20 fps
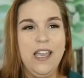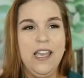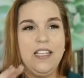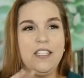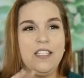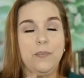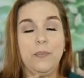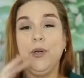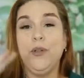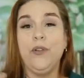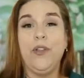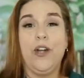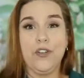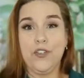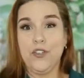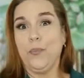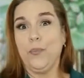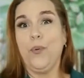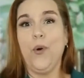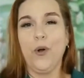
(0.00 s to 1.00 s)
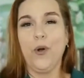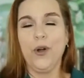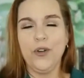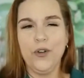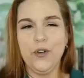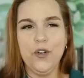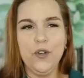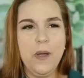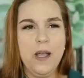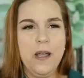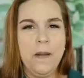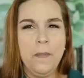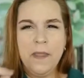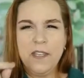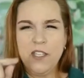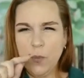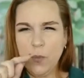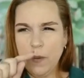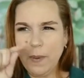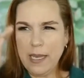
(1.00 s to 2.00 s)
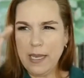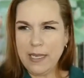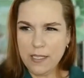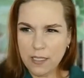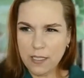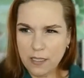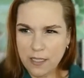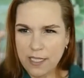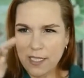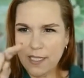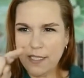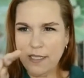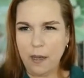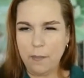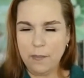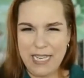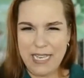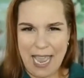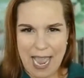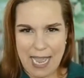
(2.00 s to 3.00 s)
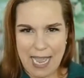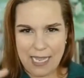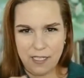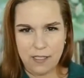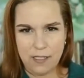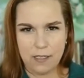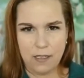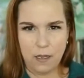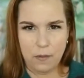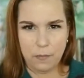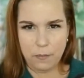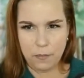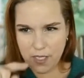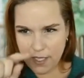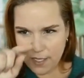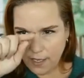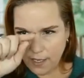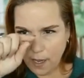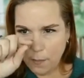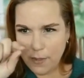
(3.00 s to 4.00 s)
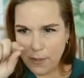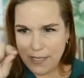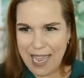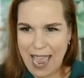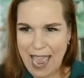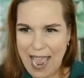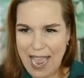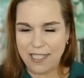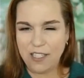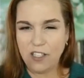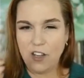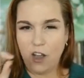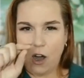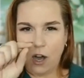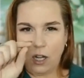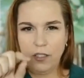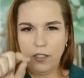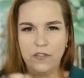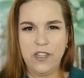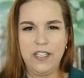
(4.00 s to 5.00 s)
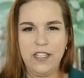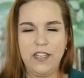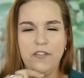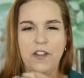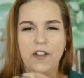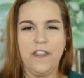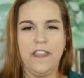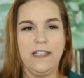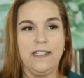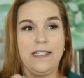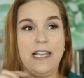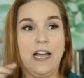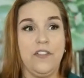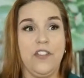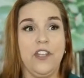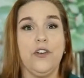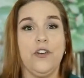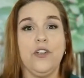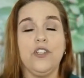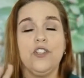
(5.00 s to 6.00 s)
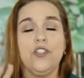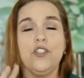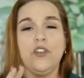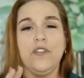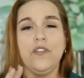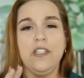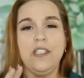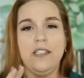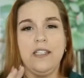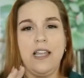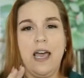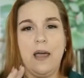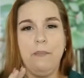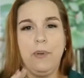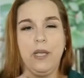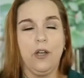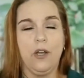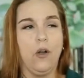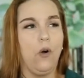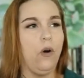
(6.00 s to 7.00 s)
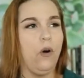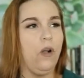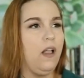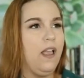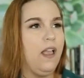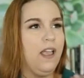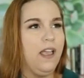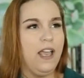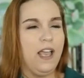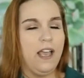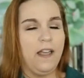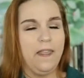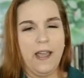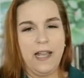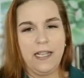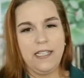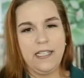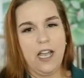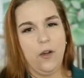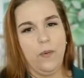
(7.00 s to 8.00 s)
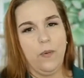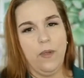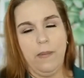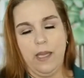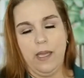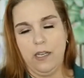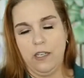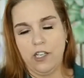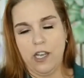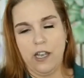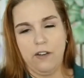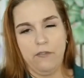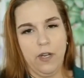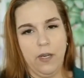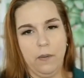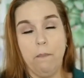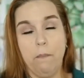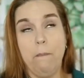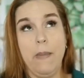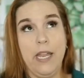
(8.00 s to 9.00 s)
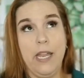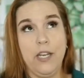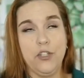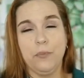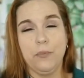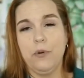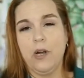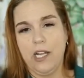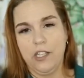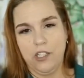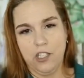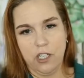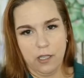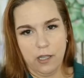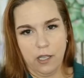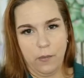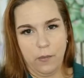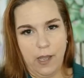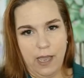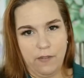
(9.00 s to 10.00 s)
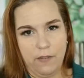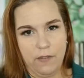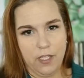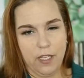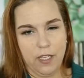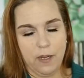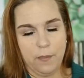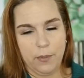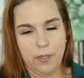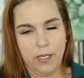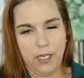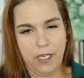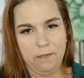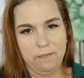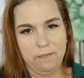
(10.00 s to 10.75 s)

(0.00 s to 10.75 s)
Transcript: build our support group? So we basically subtask all of the different things out that are in service to that big goal. And that's how we manage every major project that we have in the company.